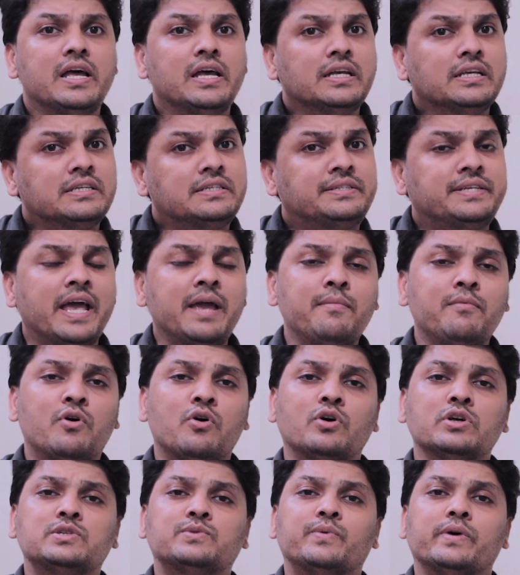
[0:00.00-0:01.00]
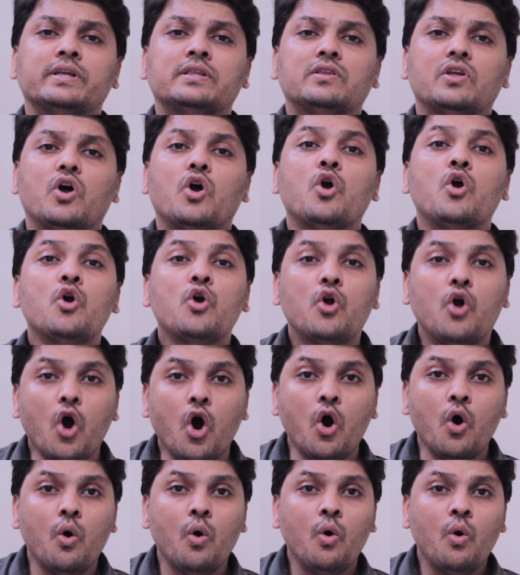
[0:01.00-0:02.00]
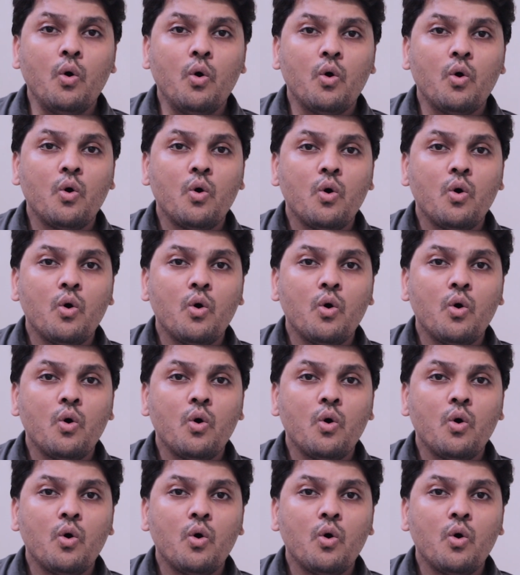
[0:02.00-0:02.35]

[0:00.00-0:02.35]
Same goes with go,